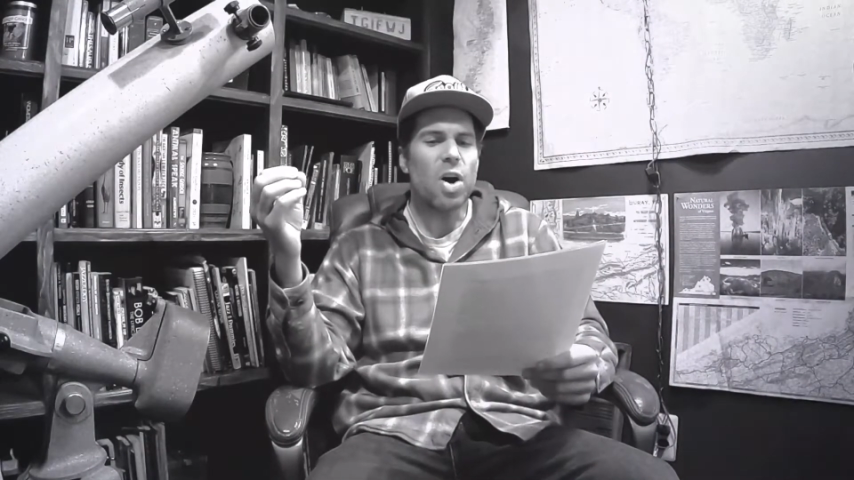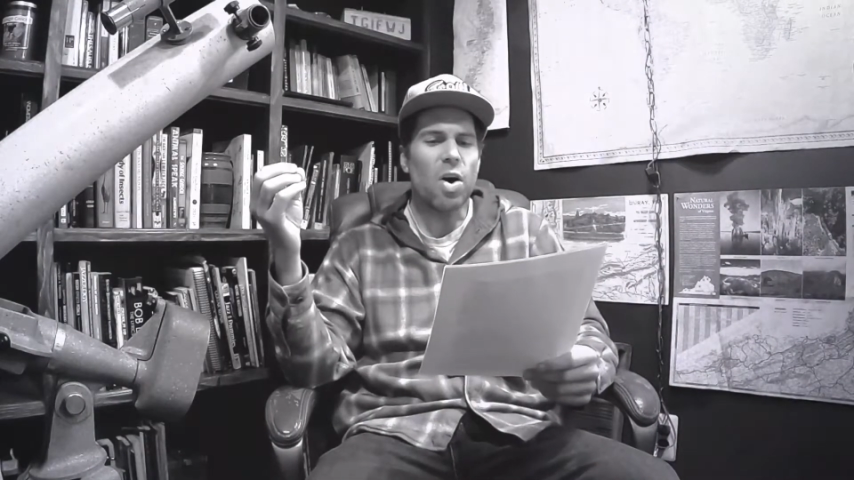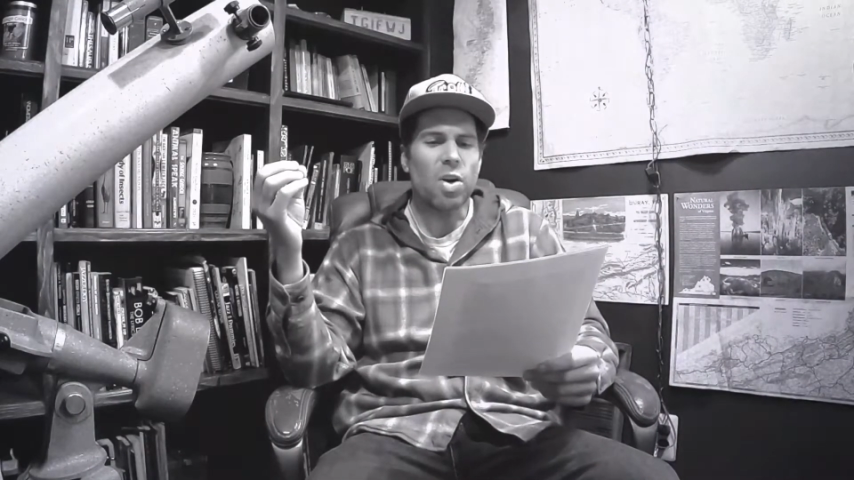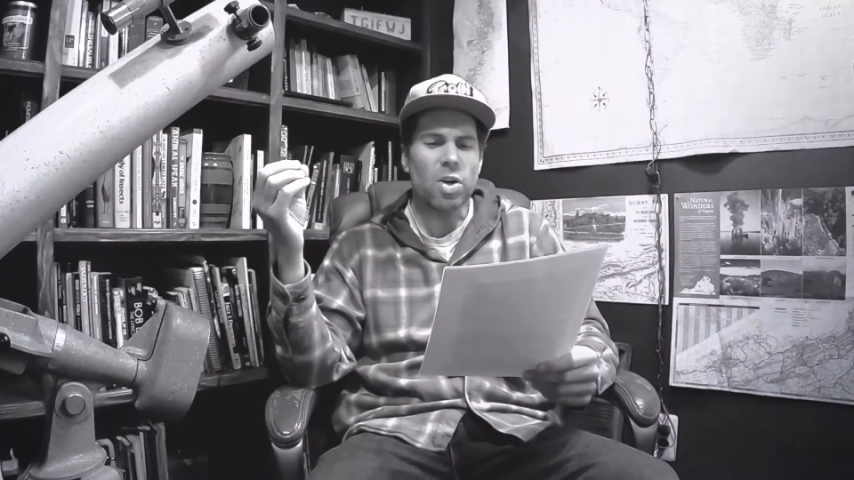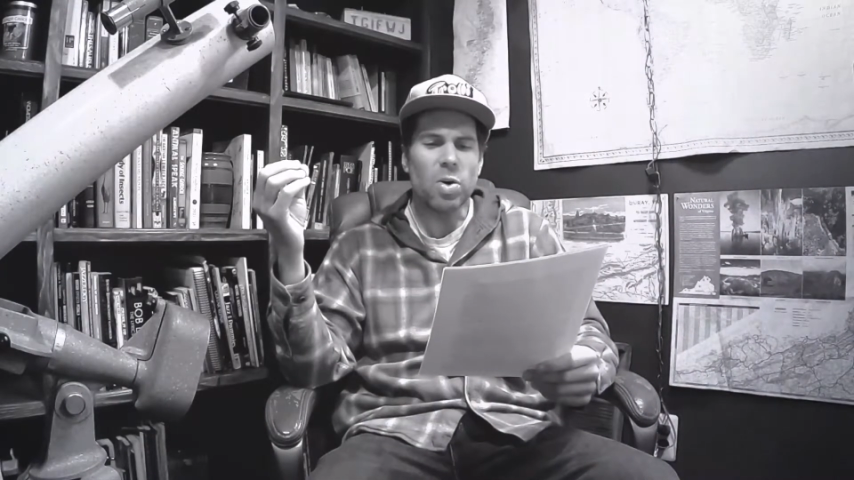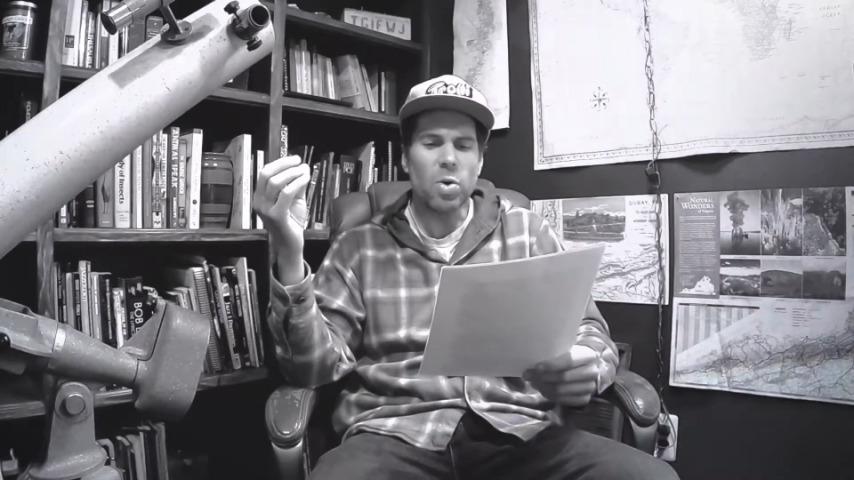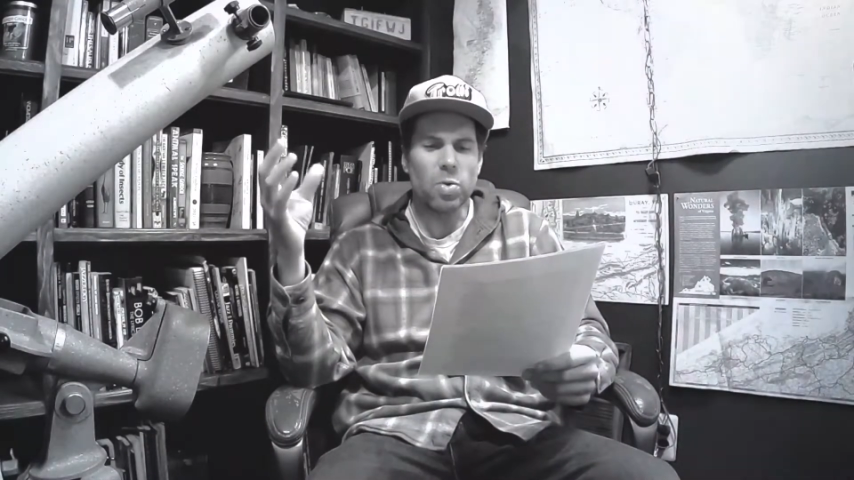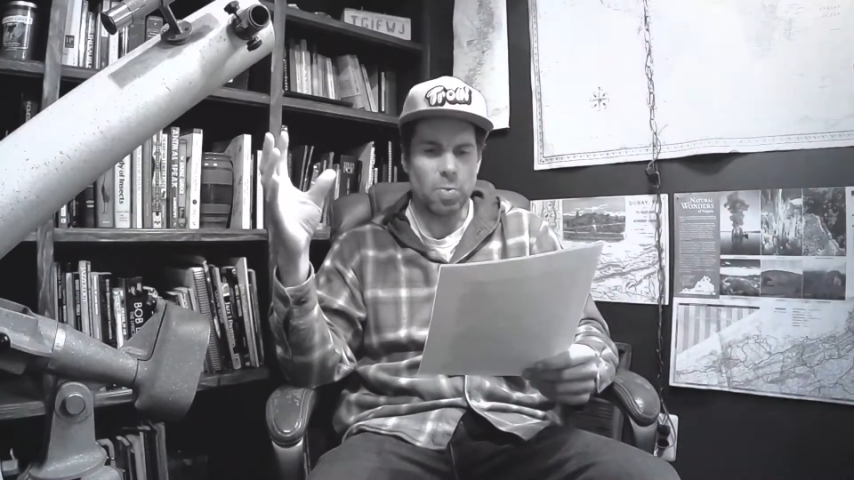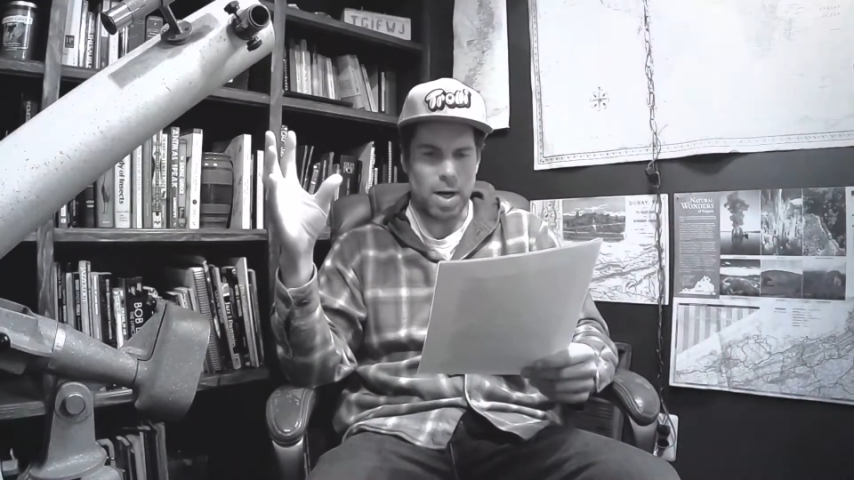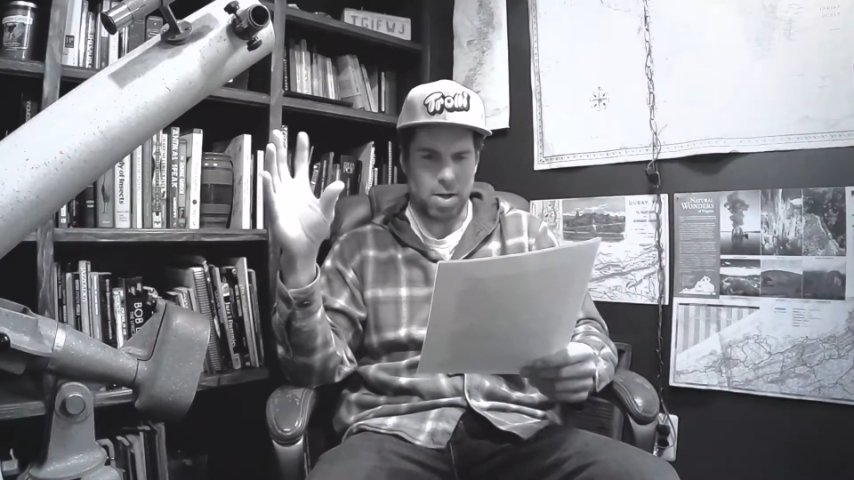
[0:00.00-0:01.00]
on a
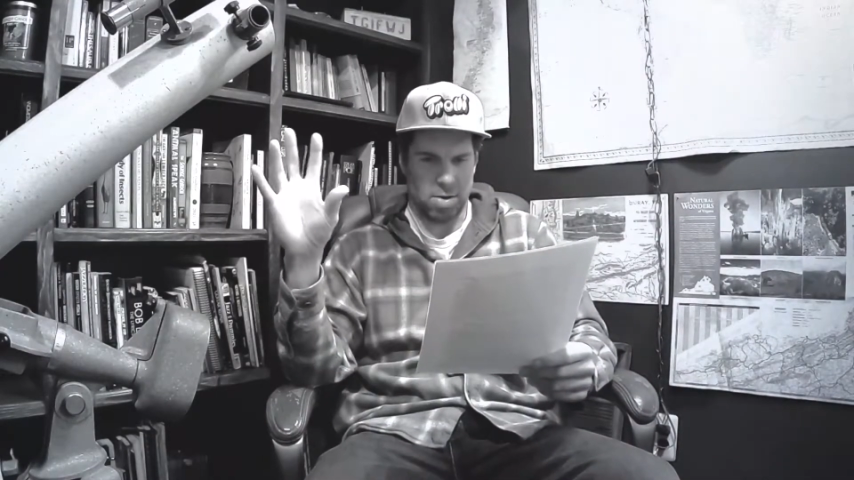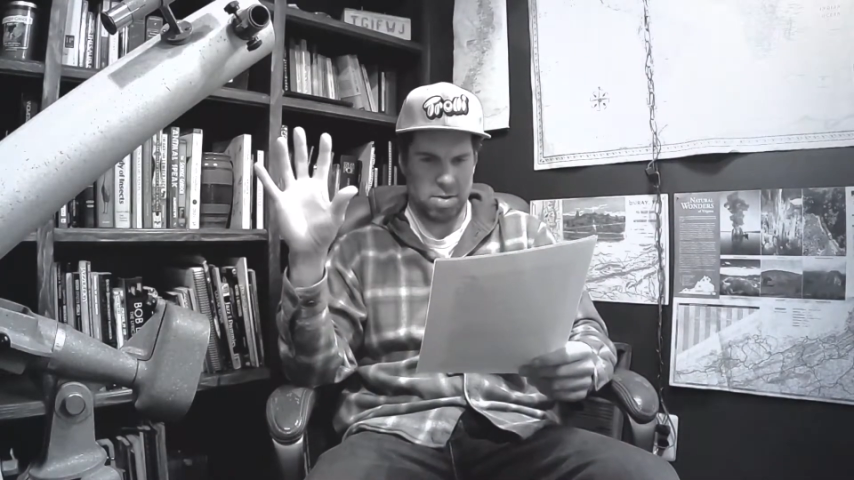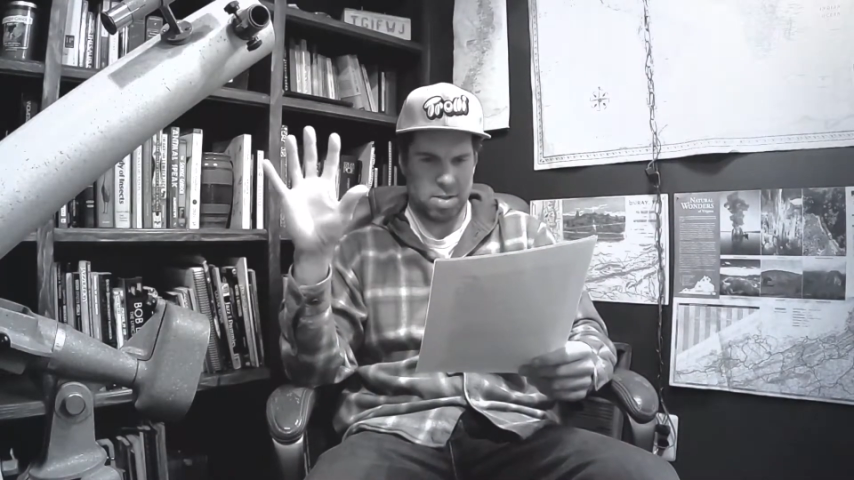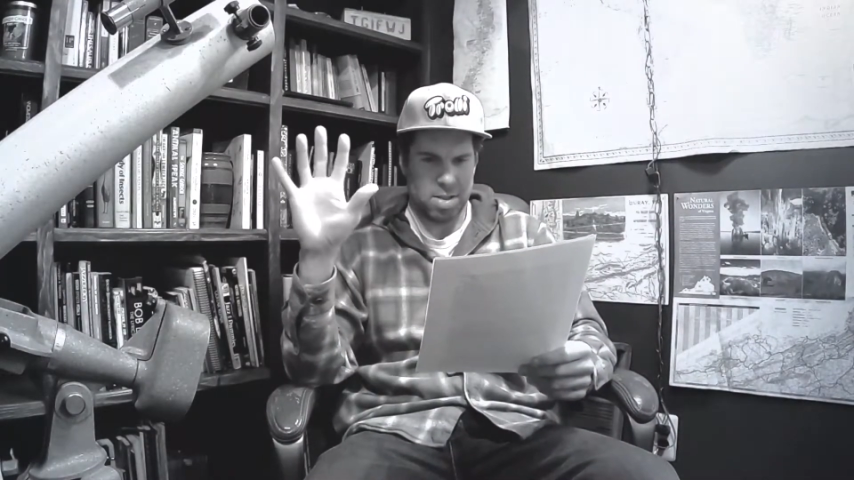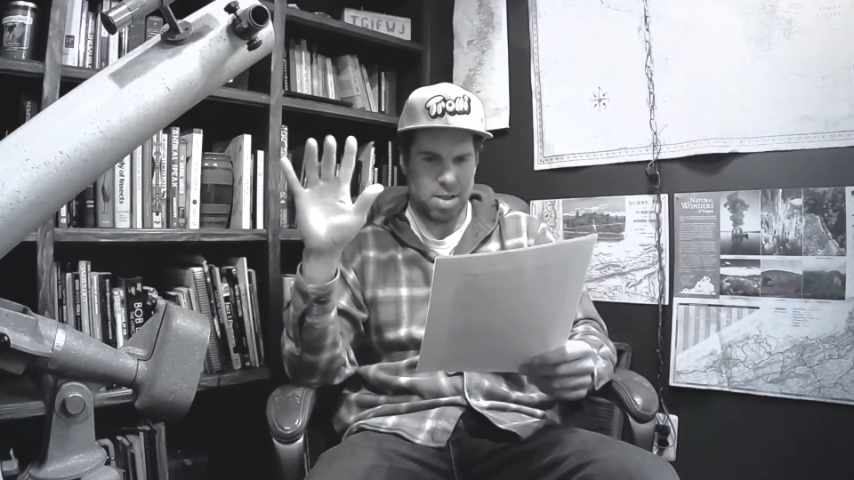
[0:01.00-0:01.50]
gold record